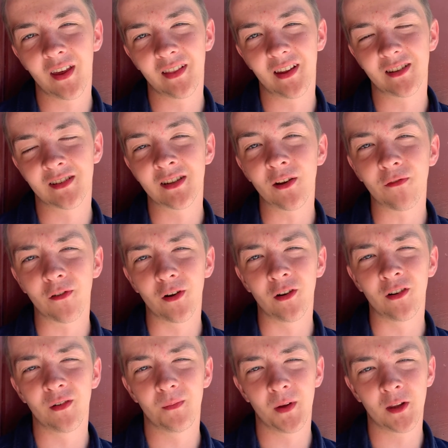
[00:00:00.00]
that's
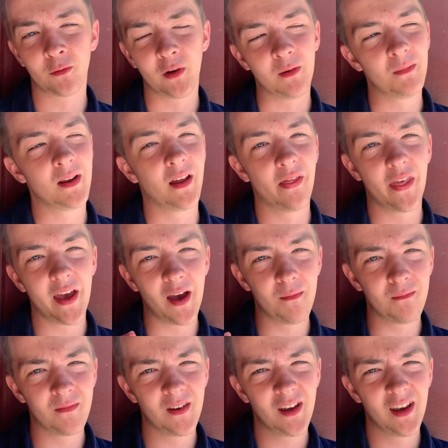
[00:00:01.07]
different between me and
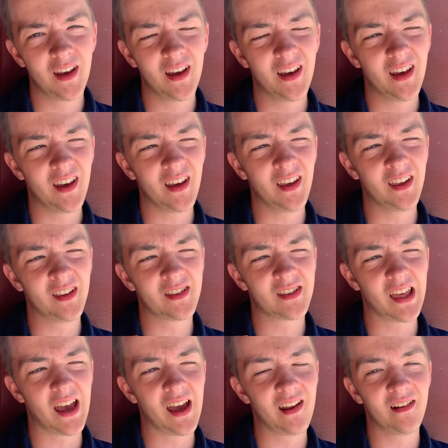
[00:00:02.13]
them is
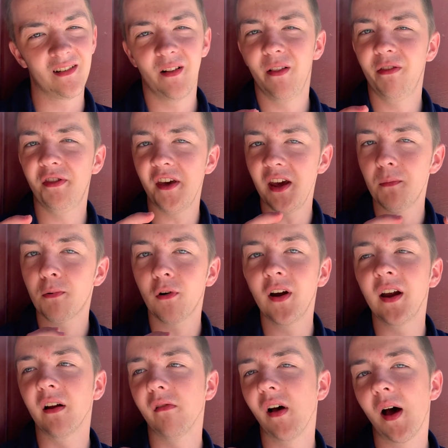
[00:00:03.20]
that they
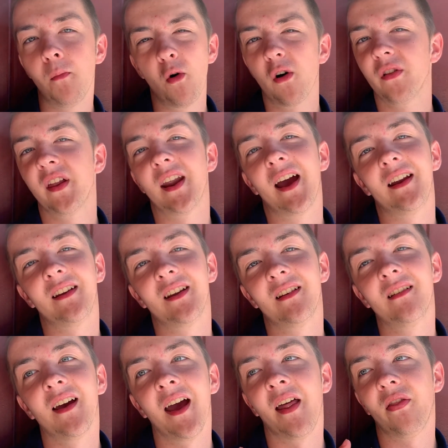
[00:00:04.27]
pray a lot more than I did,
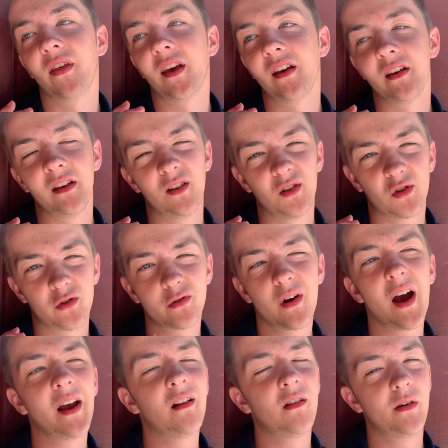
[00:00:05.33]
and they
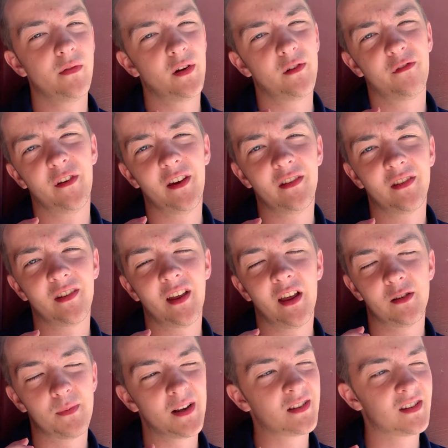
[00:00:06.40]
try to live their faith
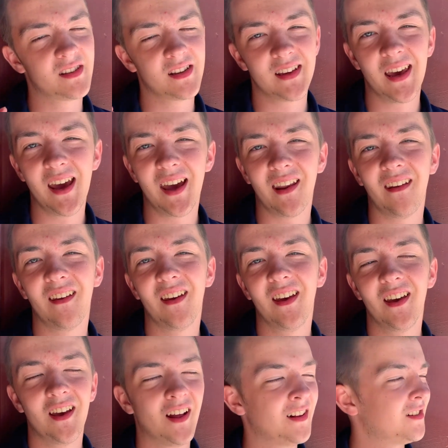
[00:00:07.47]
as best as they can.
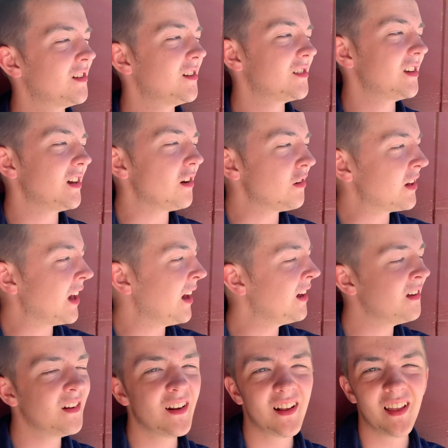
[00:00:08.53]
And so I was like, okay,
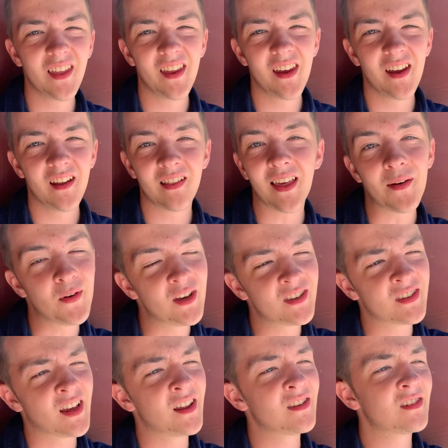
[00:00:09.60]
that makes
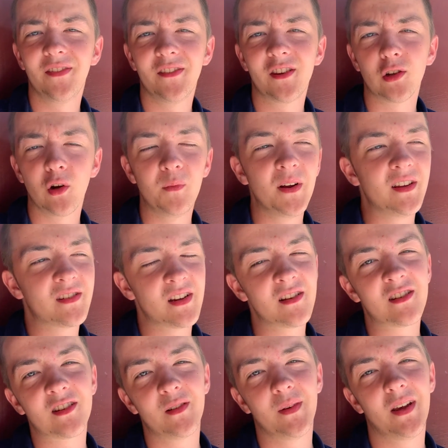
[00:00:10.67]
sense. So it made
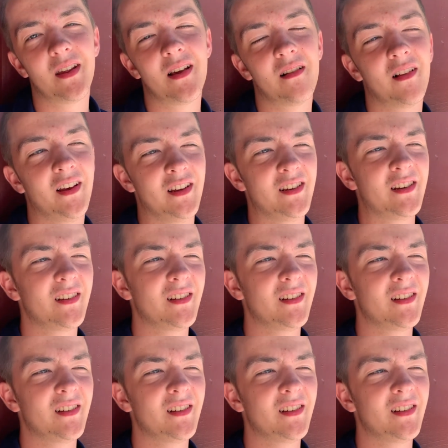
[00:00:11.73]
sense to me that like,